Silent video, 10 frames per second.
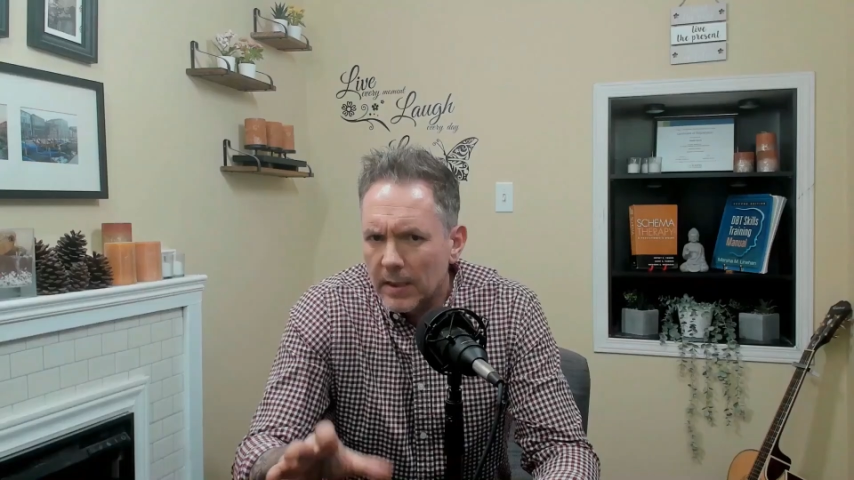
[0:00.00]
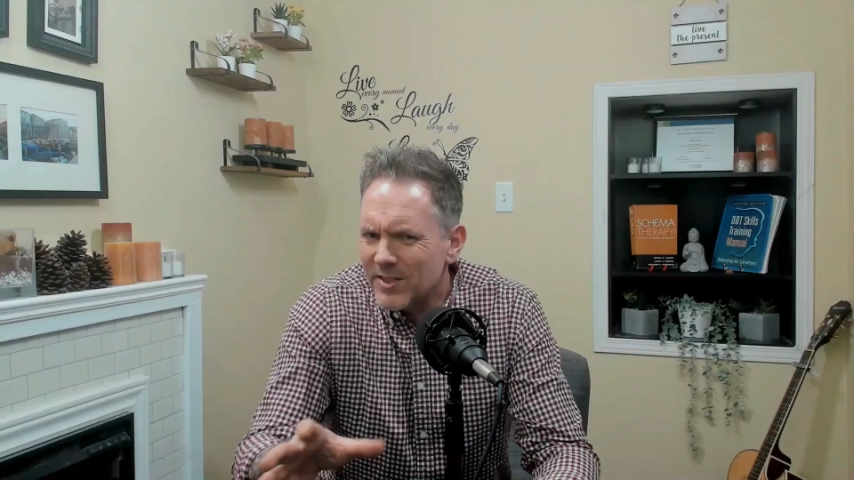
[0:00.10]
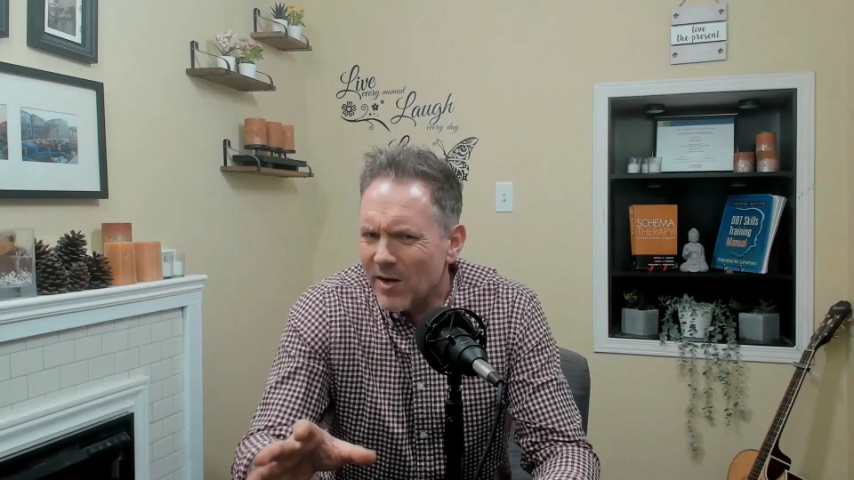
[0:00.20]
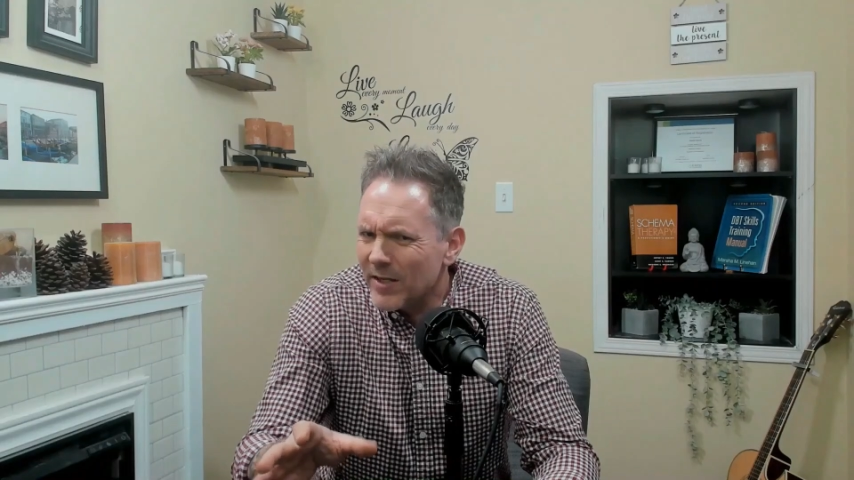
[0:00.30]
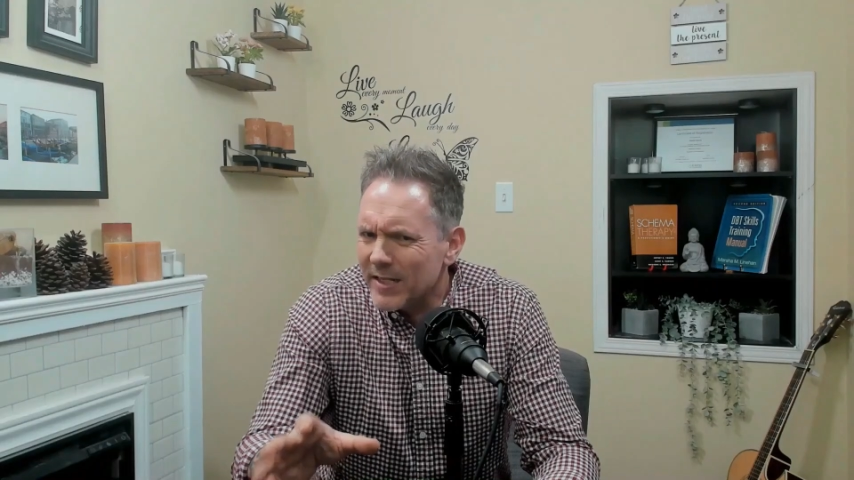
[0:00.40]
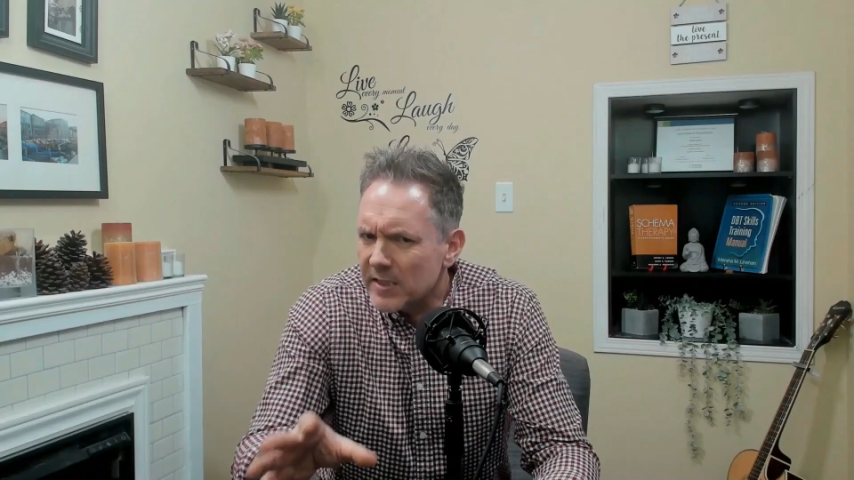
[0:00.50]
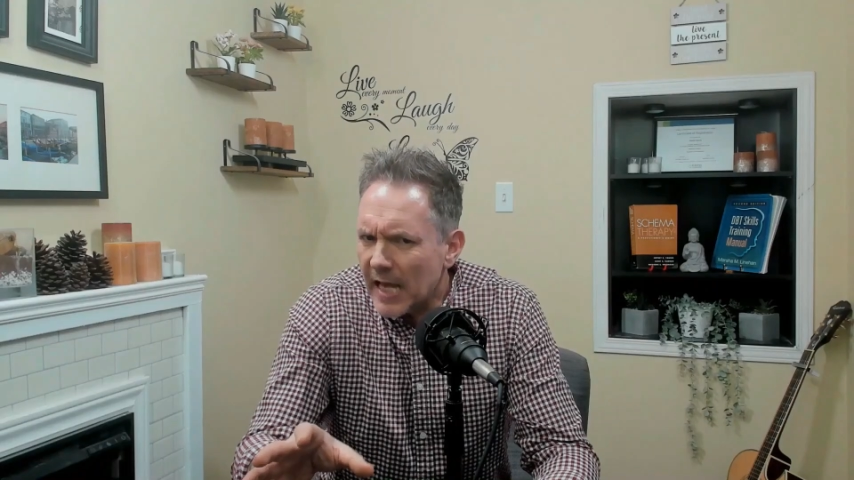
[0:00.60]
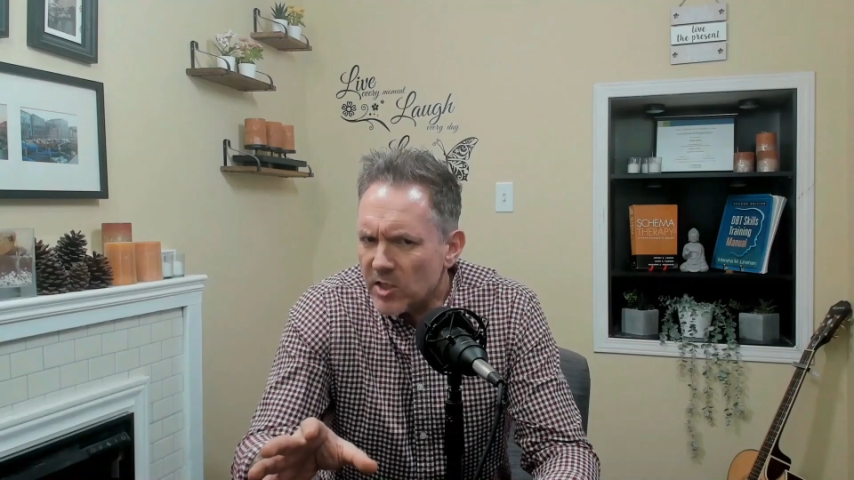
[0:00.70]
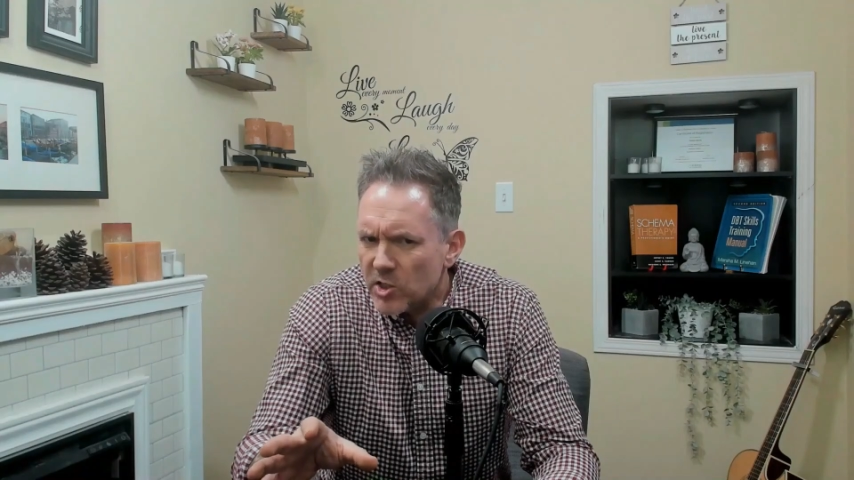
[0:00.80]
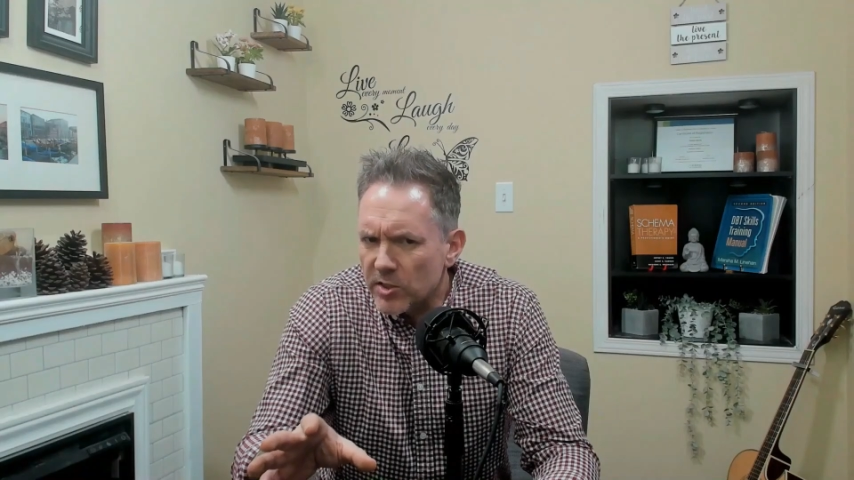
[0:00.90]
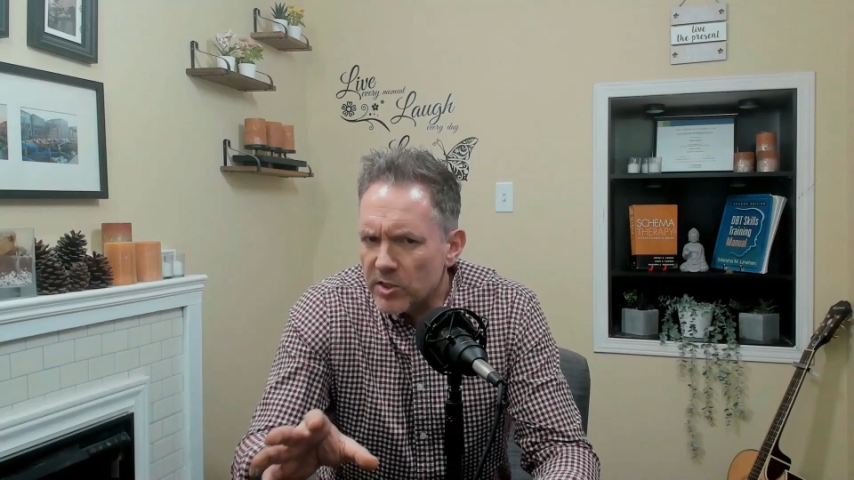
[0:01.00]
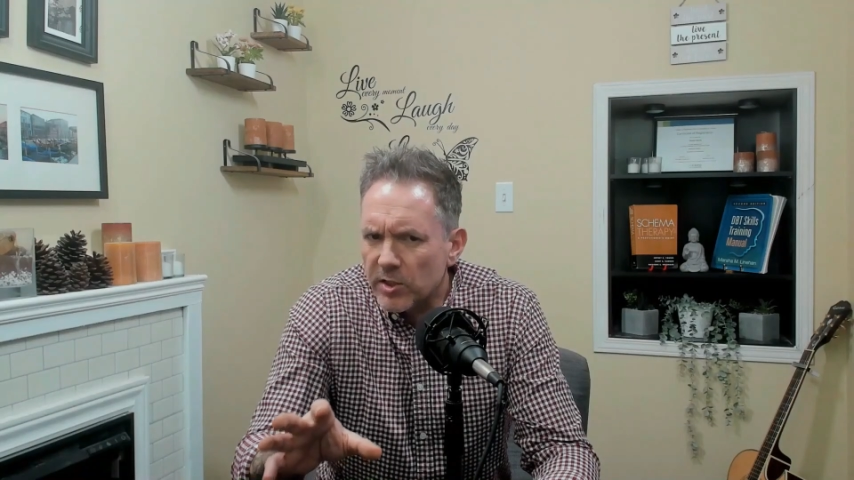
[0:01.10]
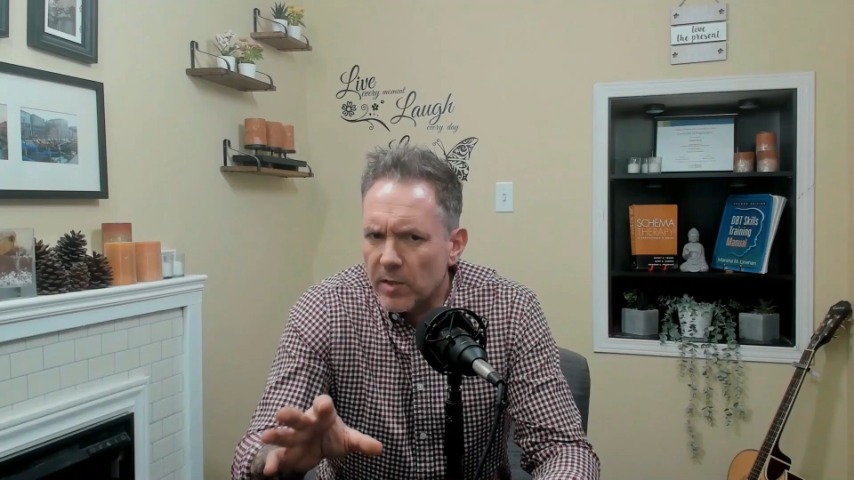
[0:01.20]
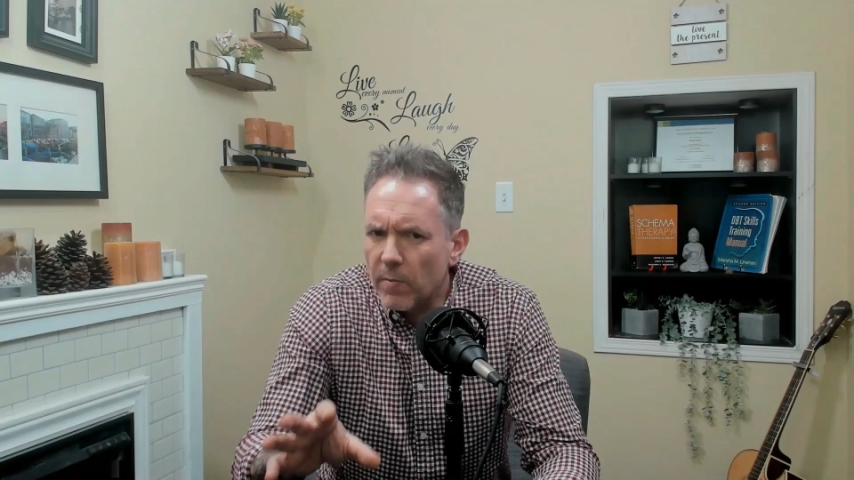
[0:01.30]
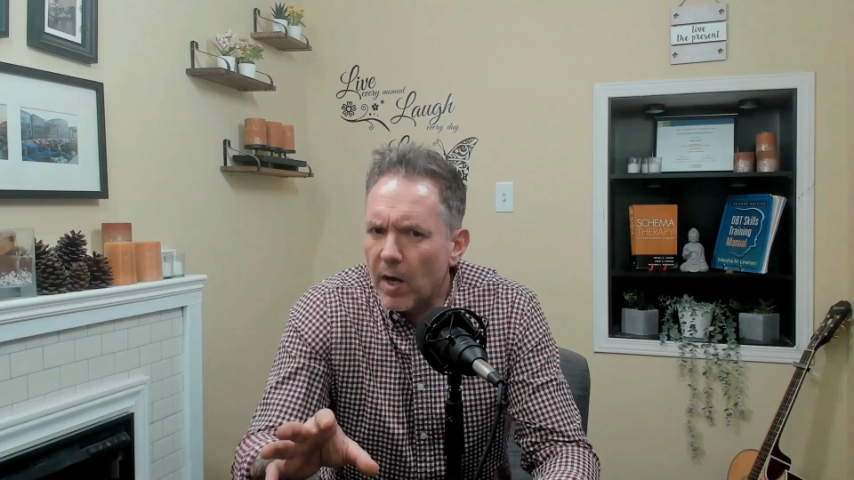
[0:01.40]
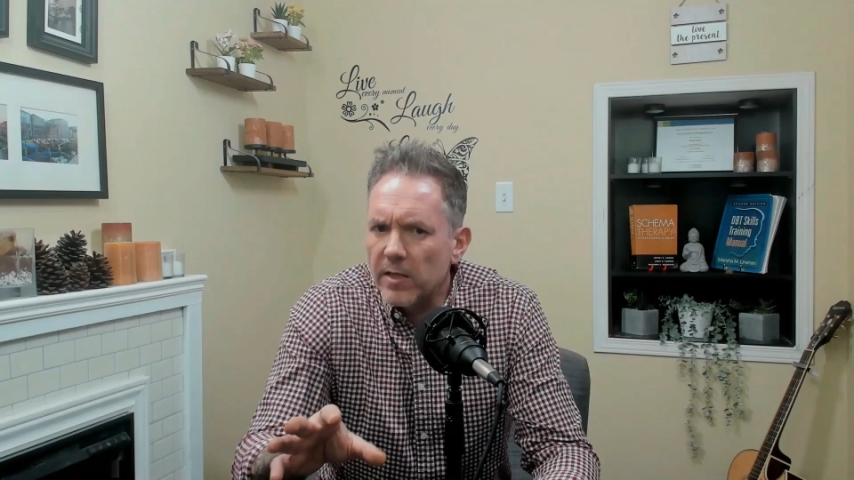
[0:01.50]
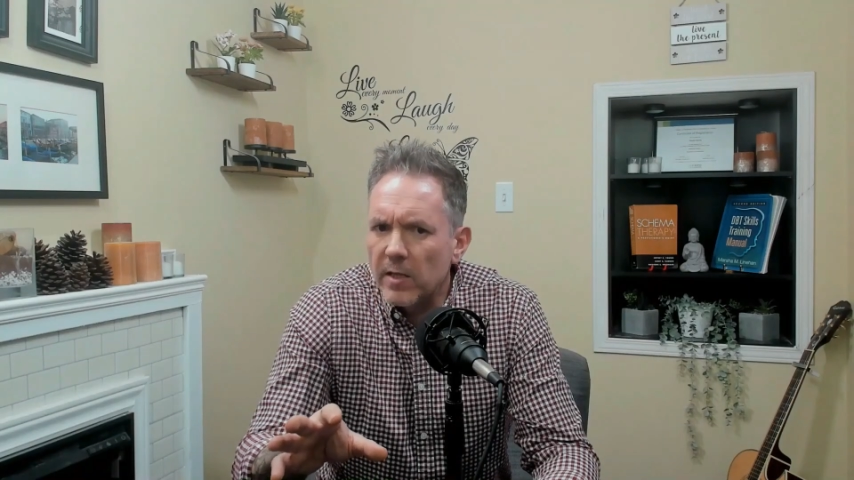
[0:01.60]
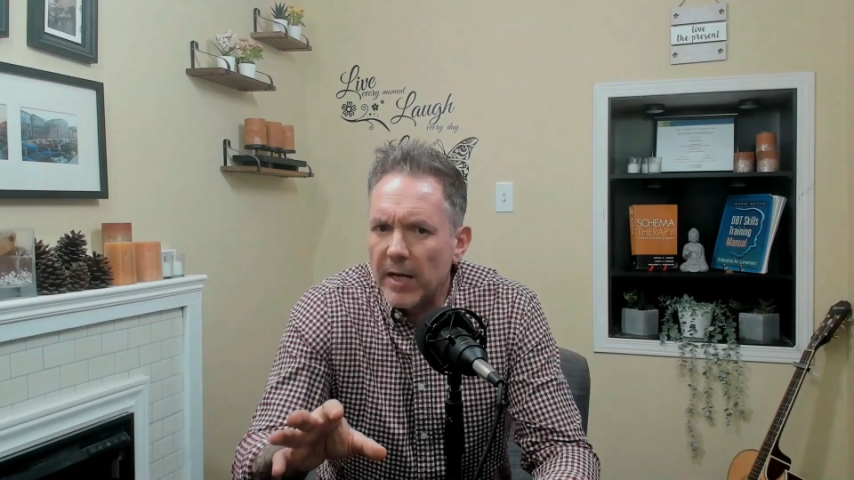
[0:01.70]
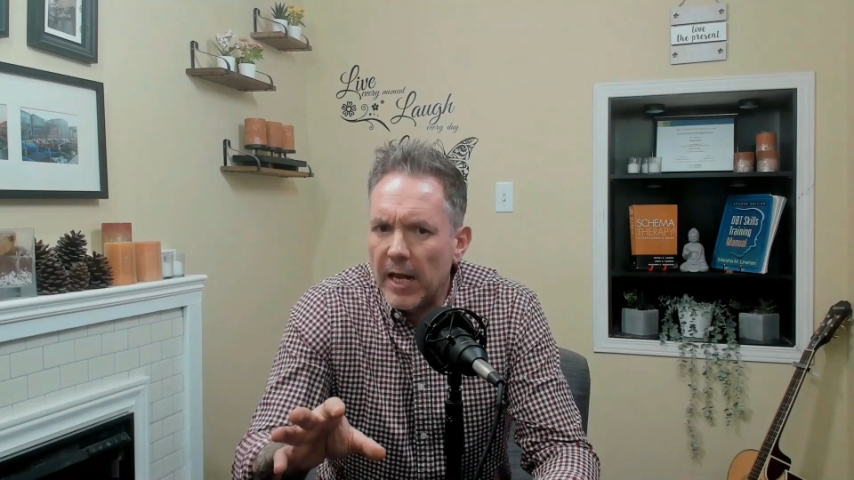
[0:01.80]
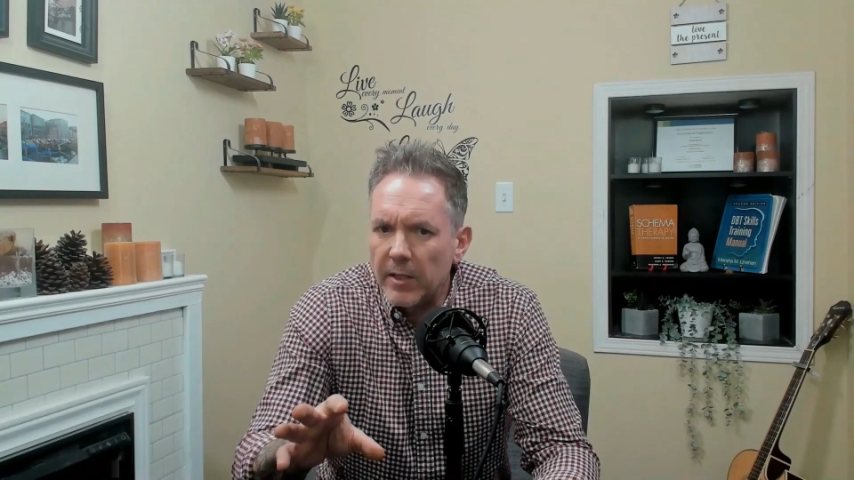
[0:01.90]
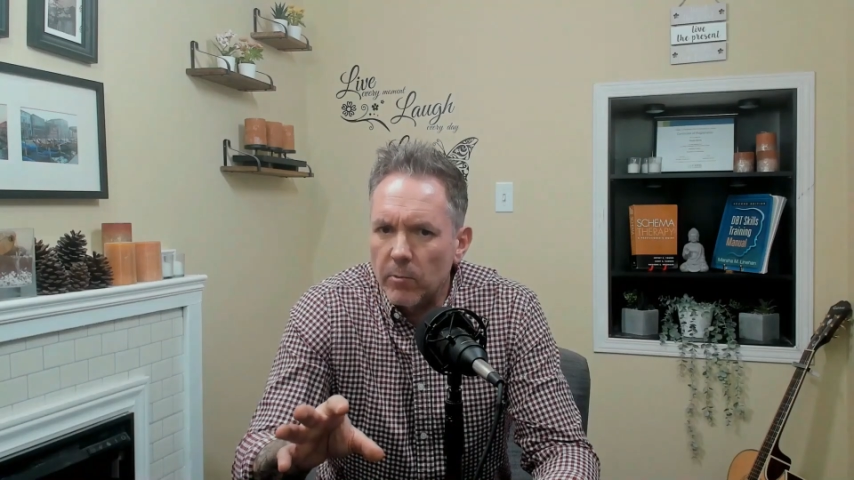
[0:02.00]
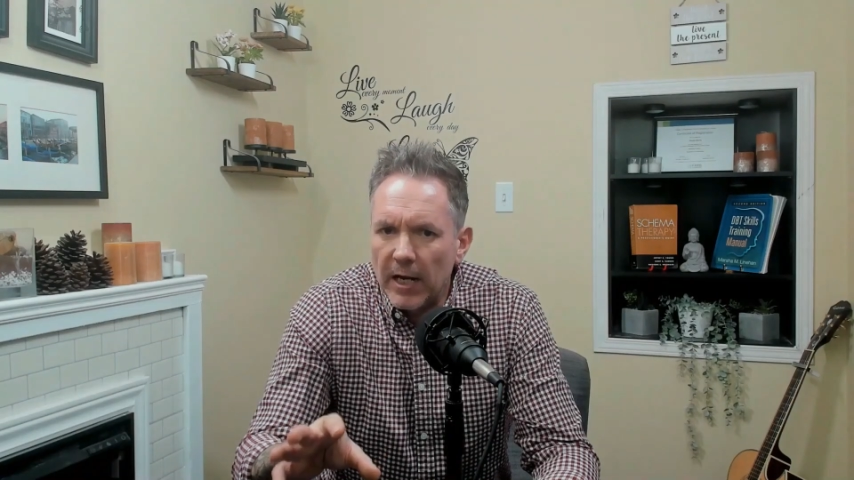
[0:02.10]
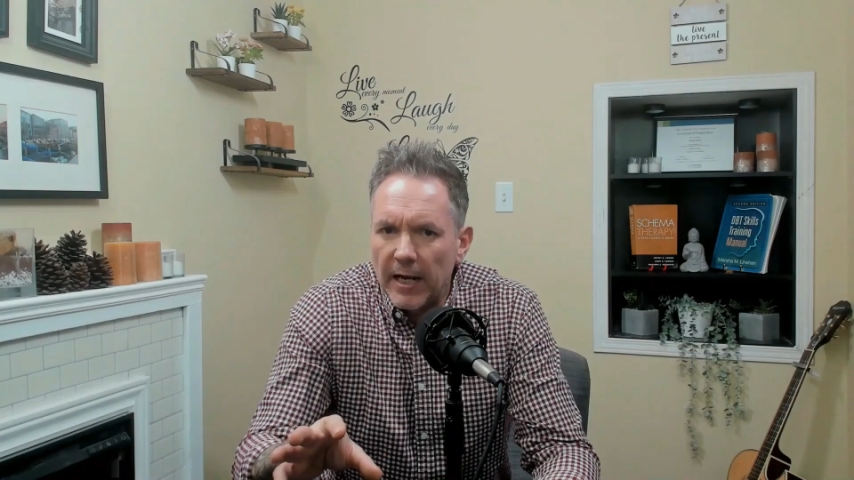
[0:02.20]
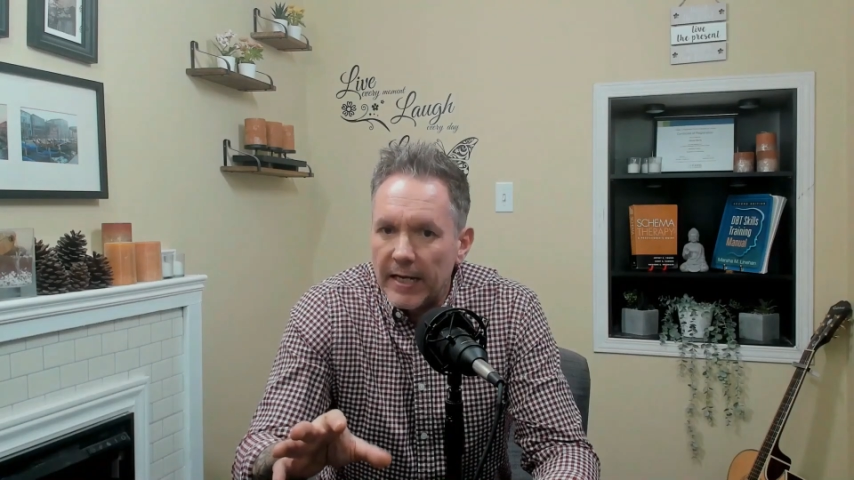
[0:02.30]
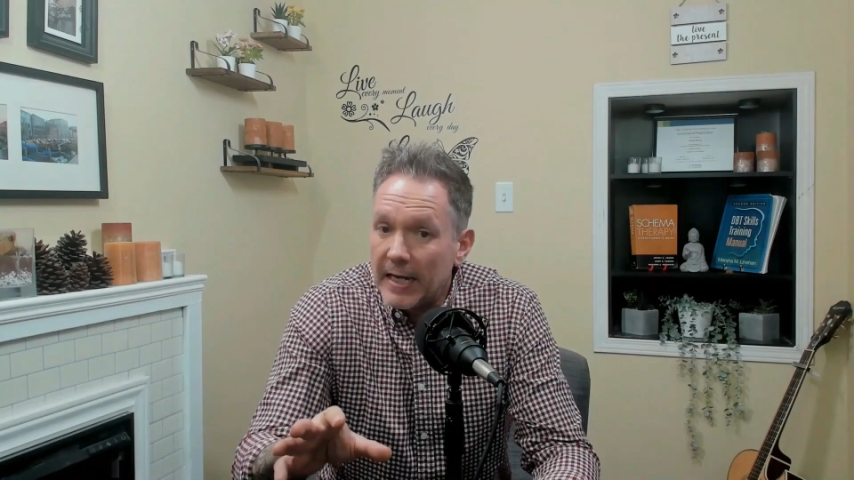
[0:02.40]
It's not the intention to combine them in any way.